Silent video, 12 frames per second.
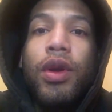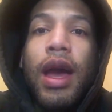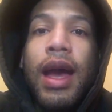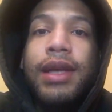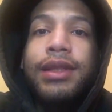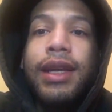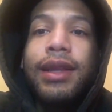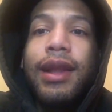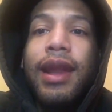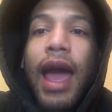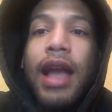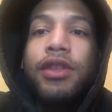Guys, hit
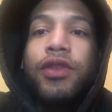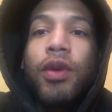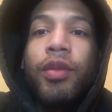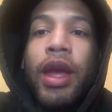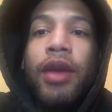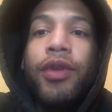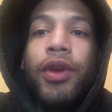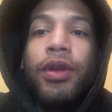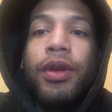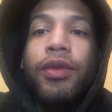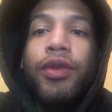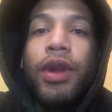the likes for me if
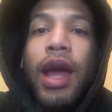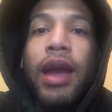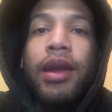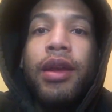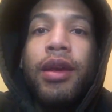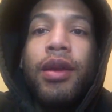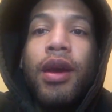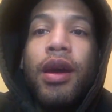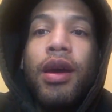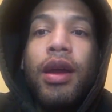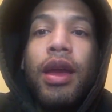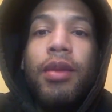you liking
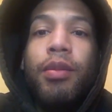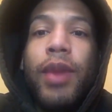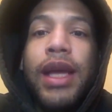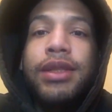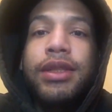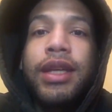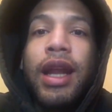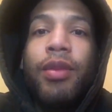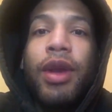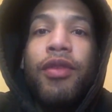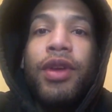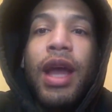the message that
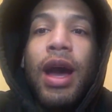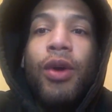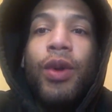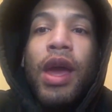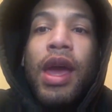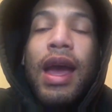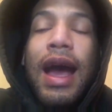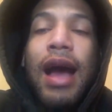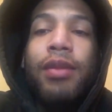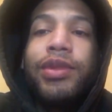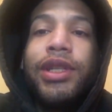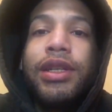I'm giving out.
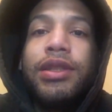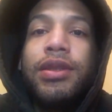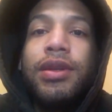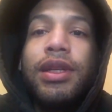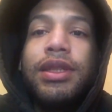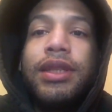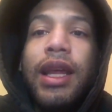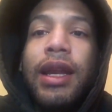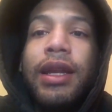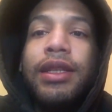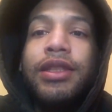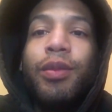I'm just
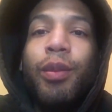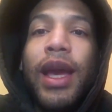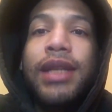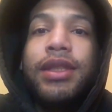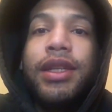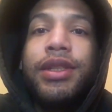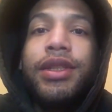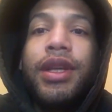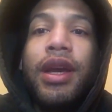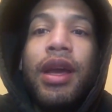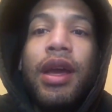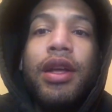sending this message
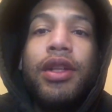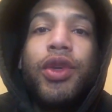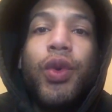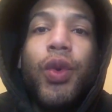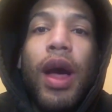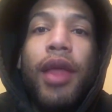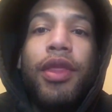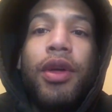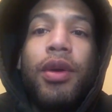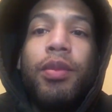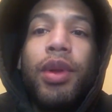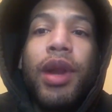to
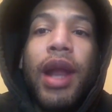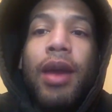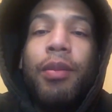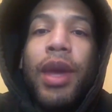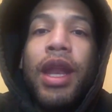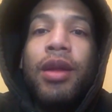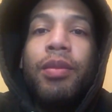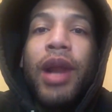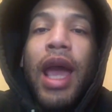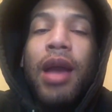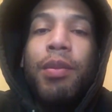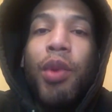other black men and
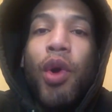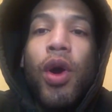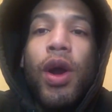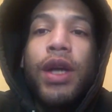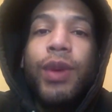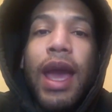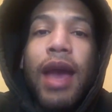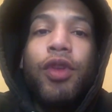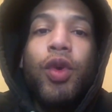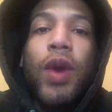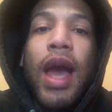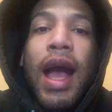black boys. We
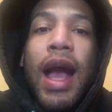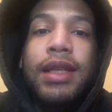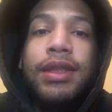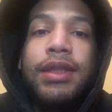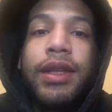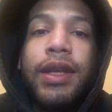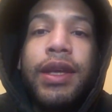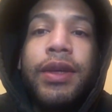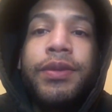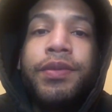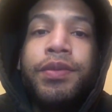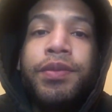have to constantly